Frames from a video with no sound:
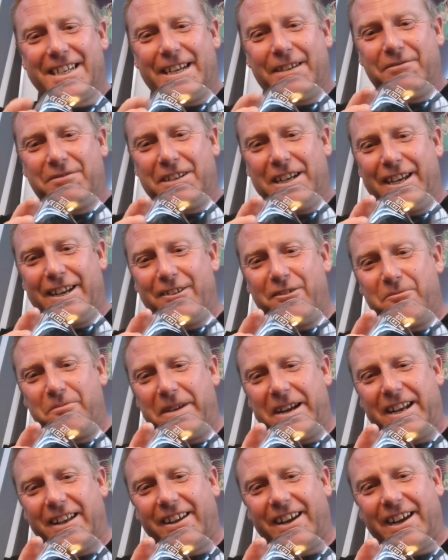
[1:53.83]
It was a little
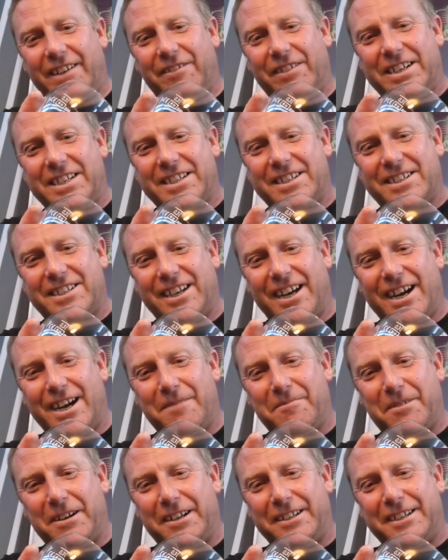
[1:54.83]
bit lively to
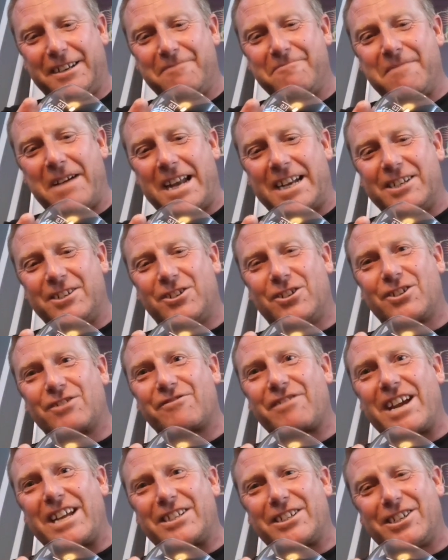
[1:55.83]
start, but I did manage to
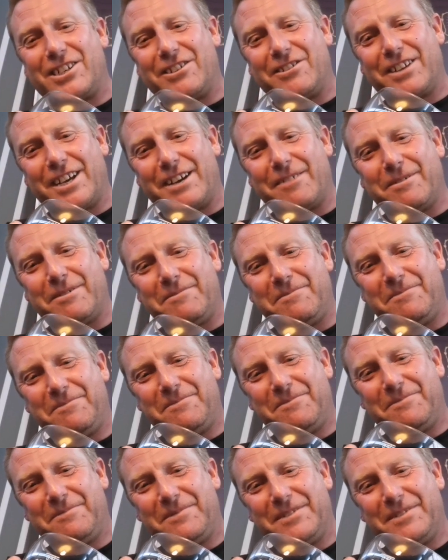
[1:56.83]
rescue that one.